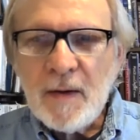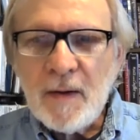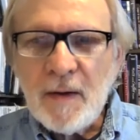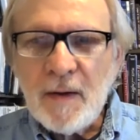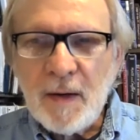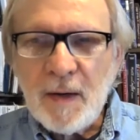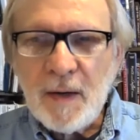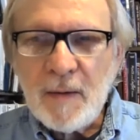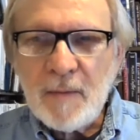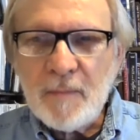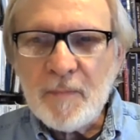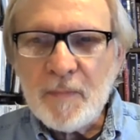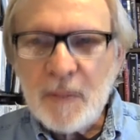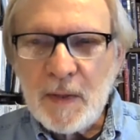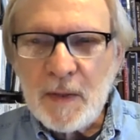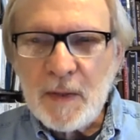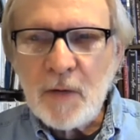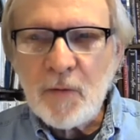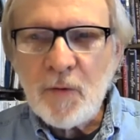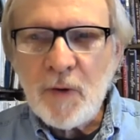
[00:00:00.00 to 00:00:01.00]
um,
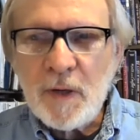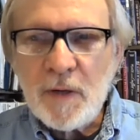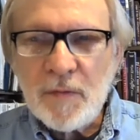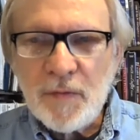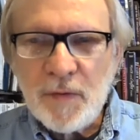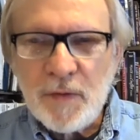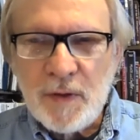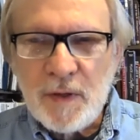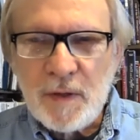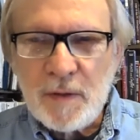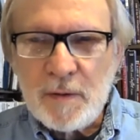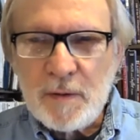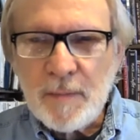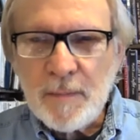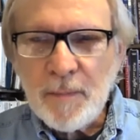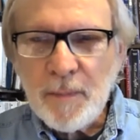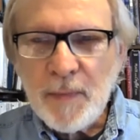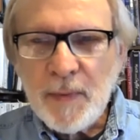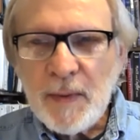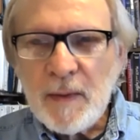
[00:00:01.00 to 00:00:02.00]
get ready for this,
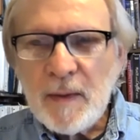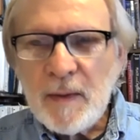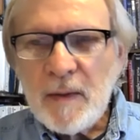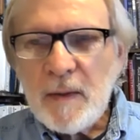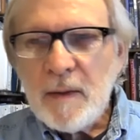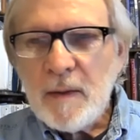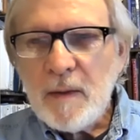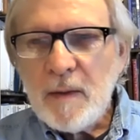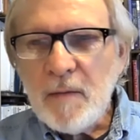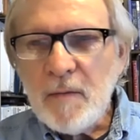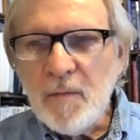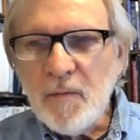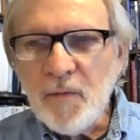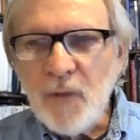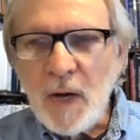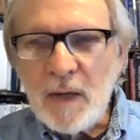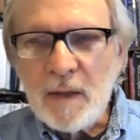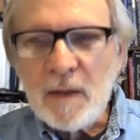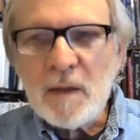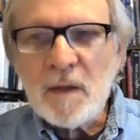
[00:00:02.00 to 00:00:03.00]

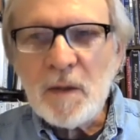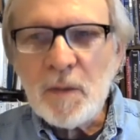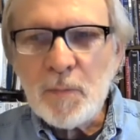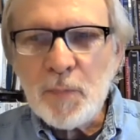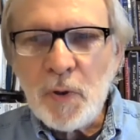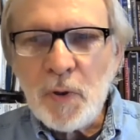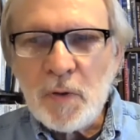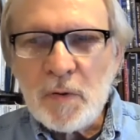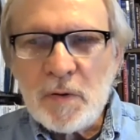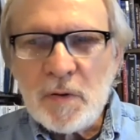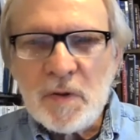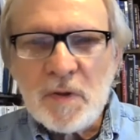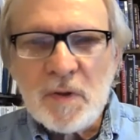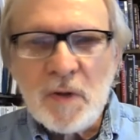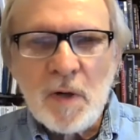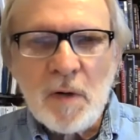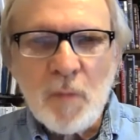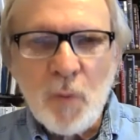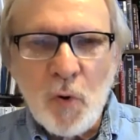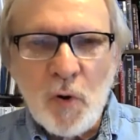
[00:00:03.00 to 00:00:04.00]
violent approaches
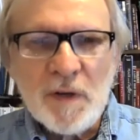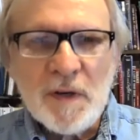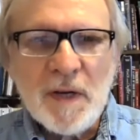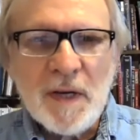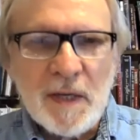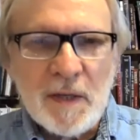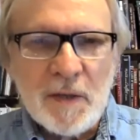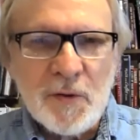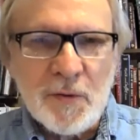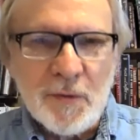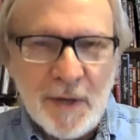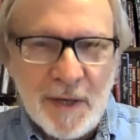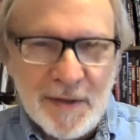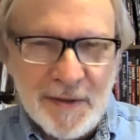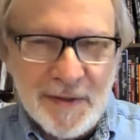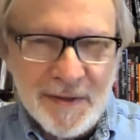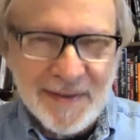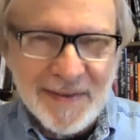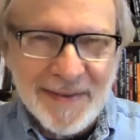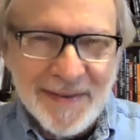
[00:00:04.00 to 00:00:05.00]
are more
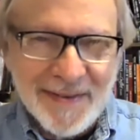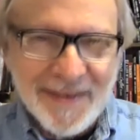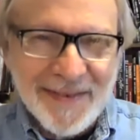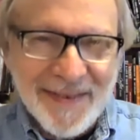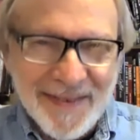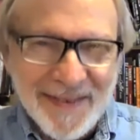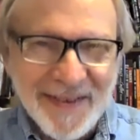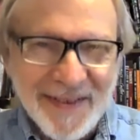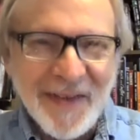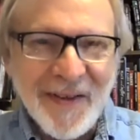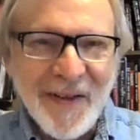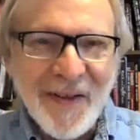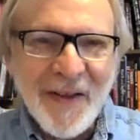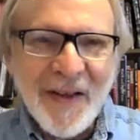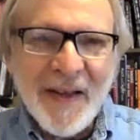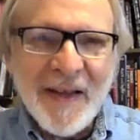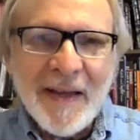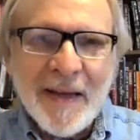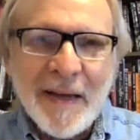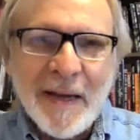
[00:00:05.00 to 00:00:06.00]
dangerous.
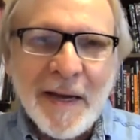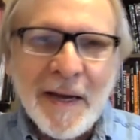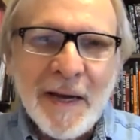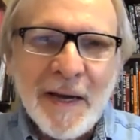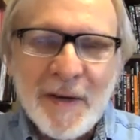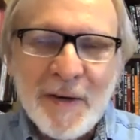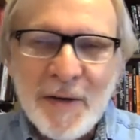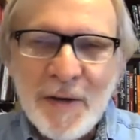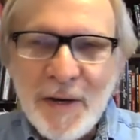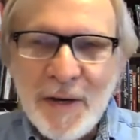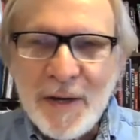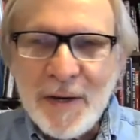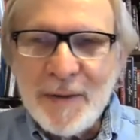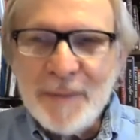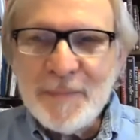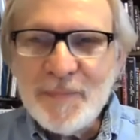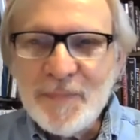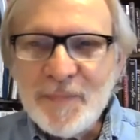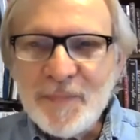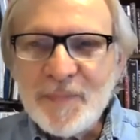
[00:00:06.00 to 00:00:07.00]
And uh,
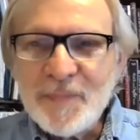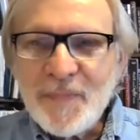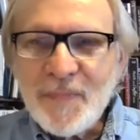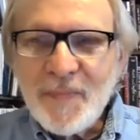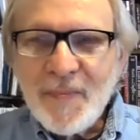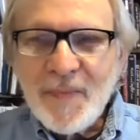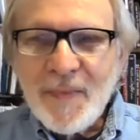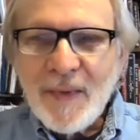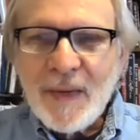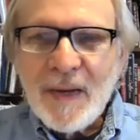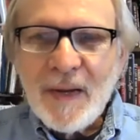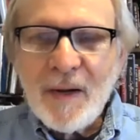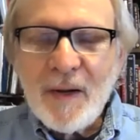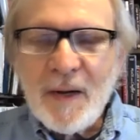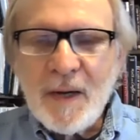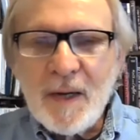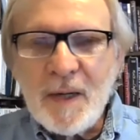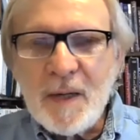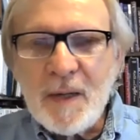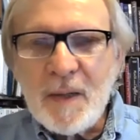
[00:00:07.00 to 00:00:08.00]

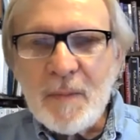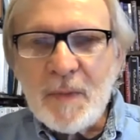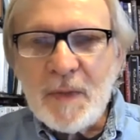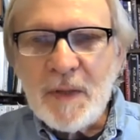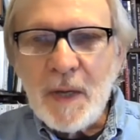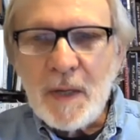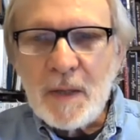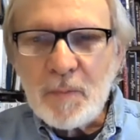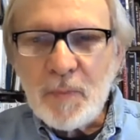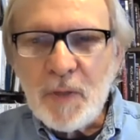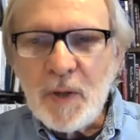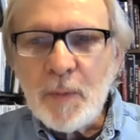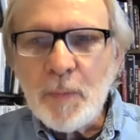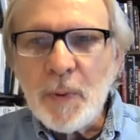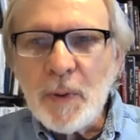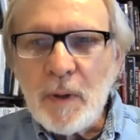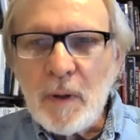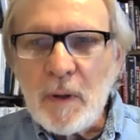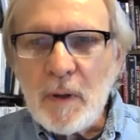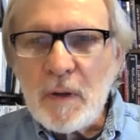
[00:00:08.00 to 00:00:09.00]
uh, yet
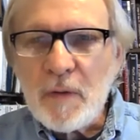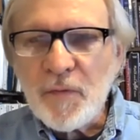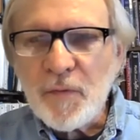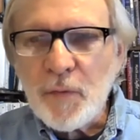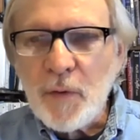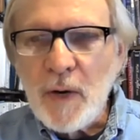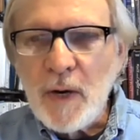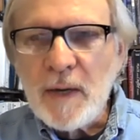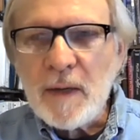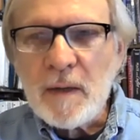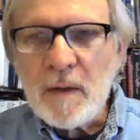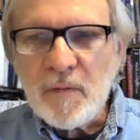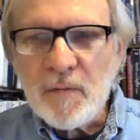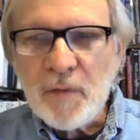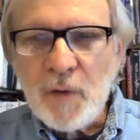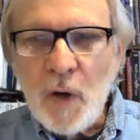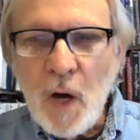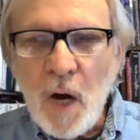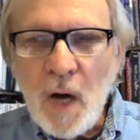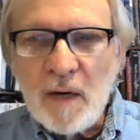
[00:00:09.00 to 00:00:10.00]
people are afraid of
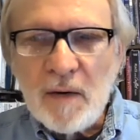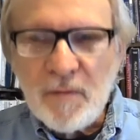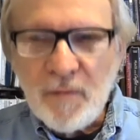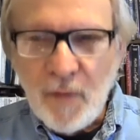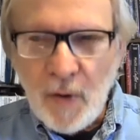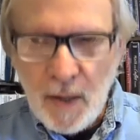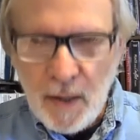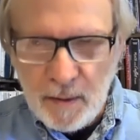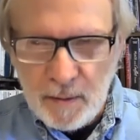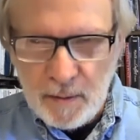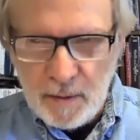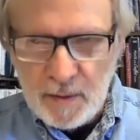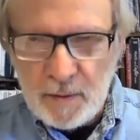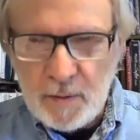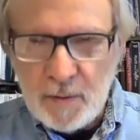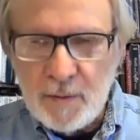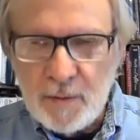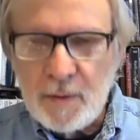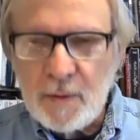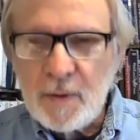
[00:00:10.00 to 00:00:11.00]

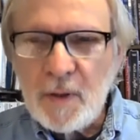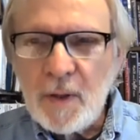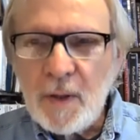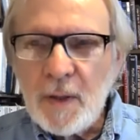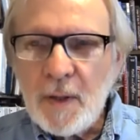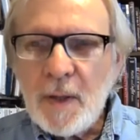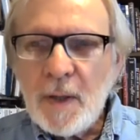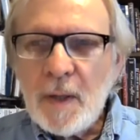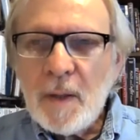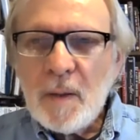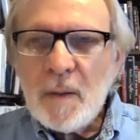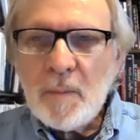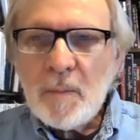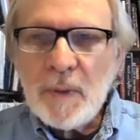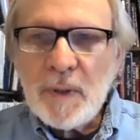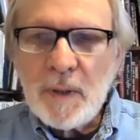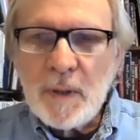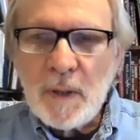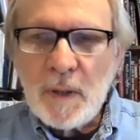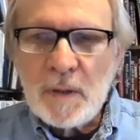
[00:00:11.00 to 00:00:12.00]
nonviolence,
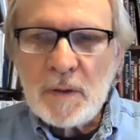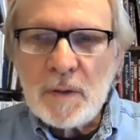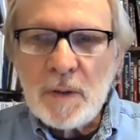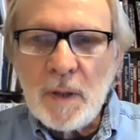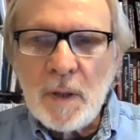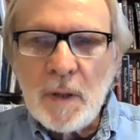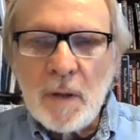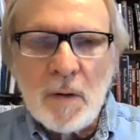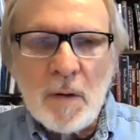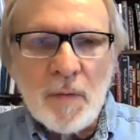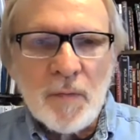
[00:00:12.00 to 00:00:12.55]
because they are